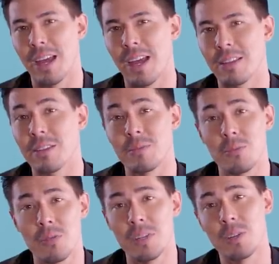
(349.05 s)
And this
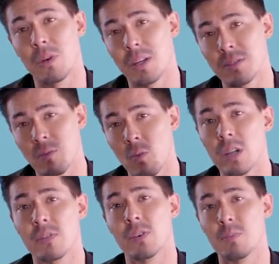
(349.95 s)
movie was
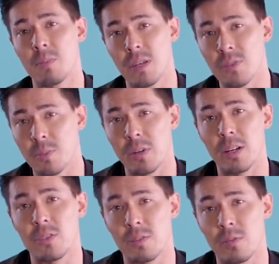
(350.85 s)
one of those big
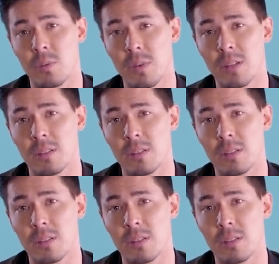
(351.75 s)
inspirations for me.